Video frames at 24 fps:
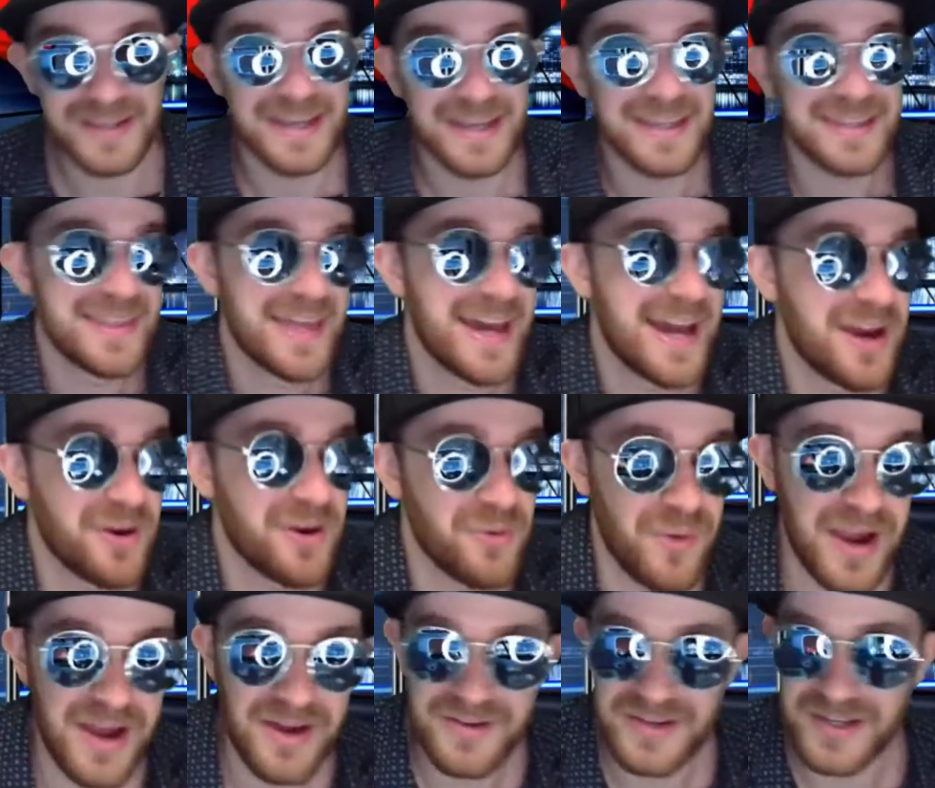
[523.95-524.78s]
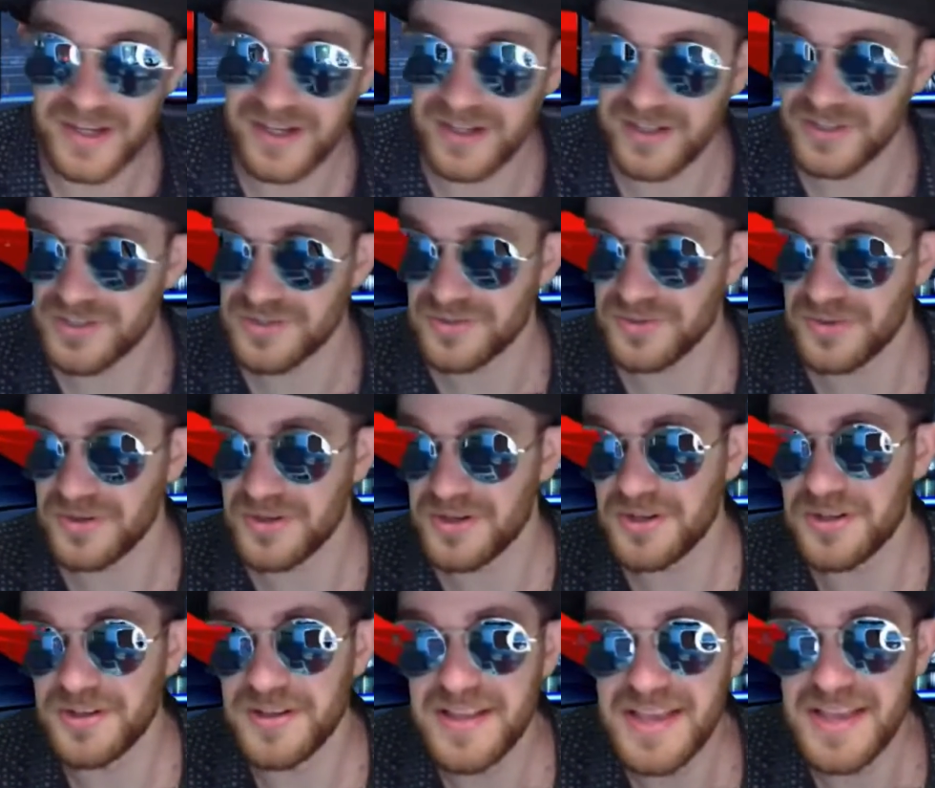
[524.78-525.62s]
get that round of
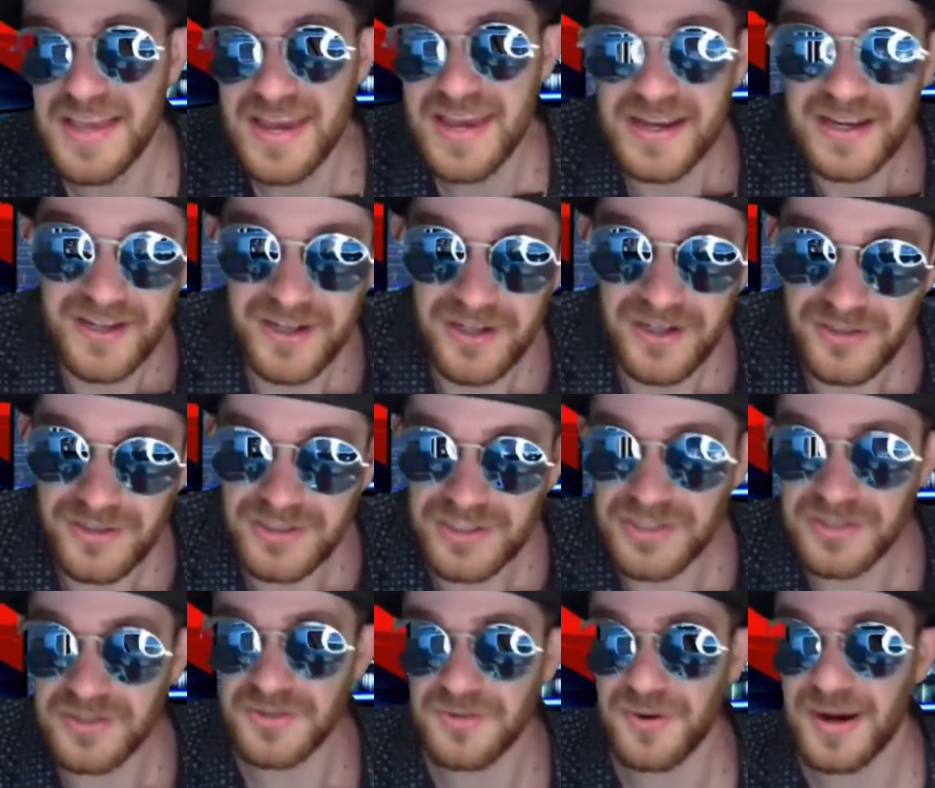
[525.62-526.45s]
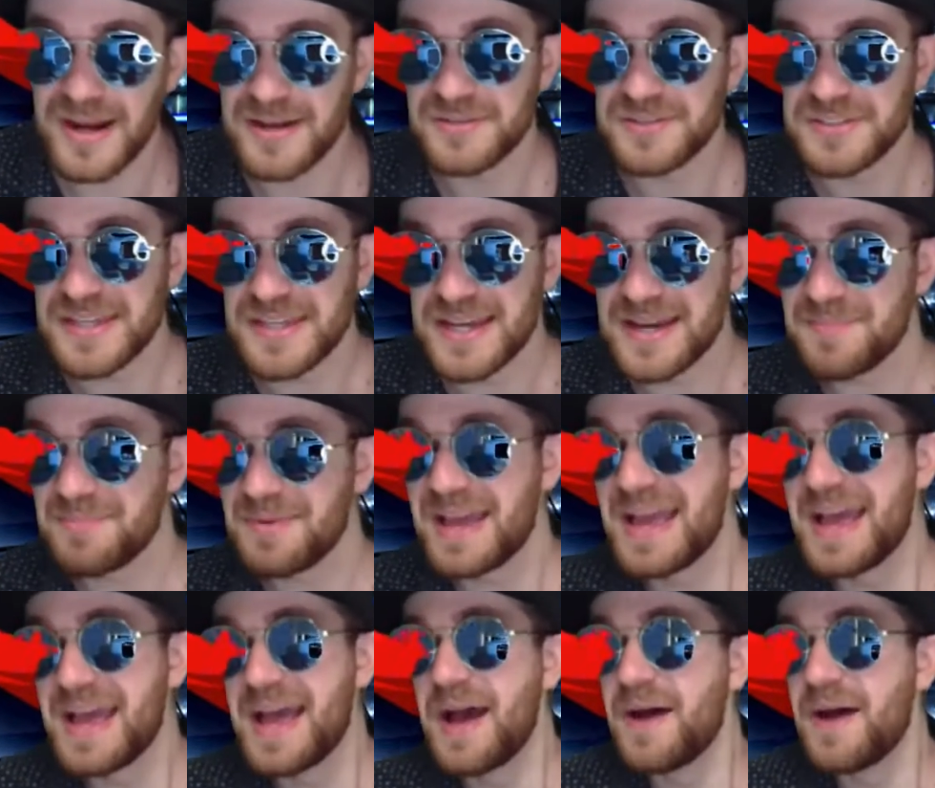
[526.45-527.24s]
control, go 2 rounds up.